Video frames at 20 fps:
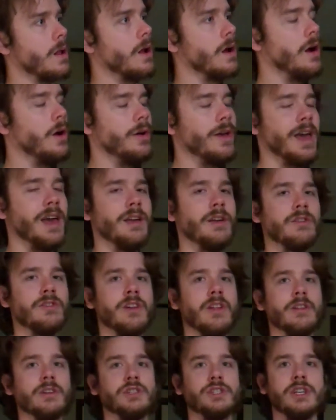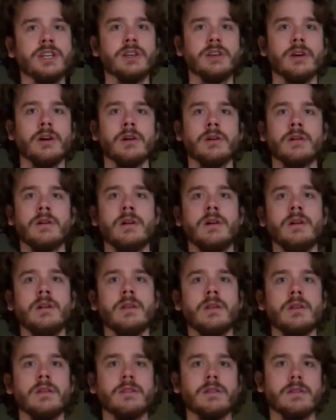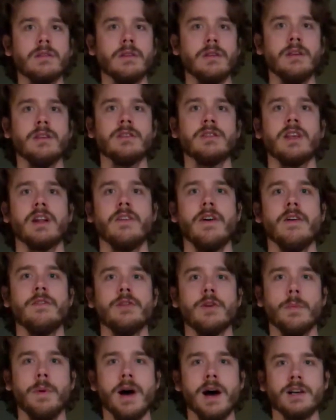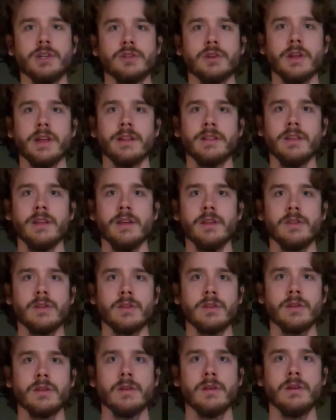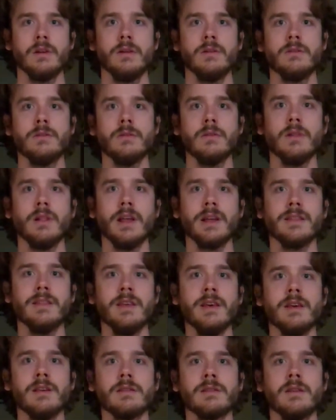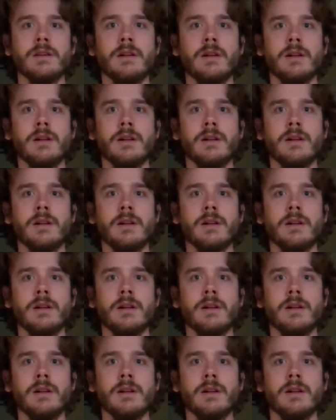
Oh yeah, here's another cheat code. S instead of having your posture like this, do it like this.